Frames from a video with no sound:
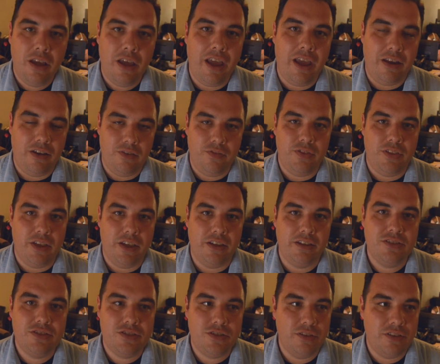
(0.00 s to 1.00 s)
end of
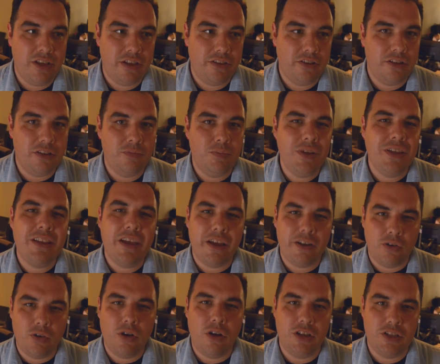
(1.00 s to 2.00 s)
things so that there can be
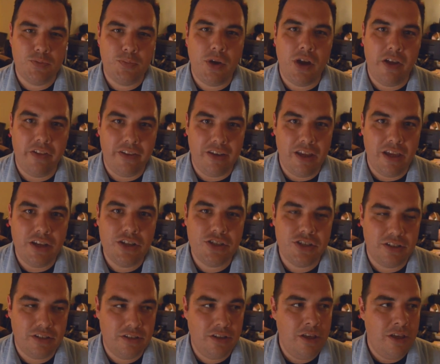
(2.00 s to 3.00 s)
that
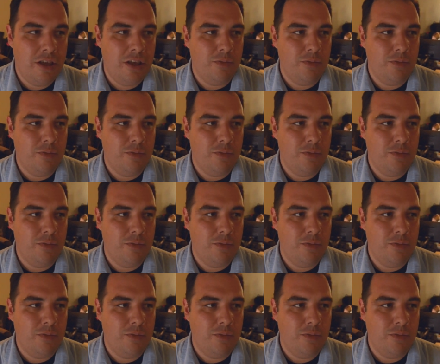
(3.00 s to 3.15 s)
cross-pollination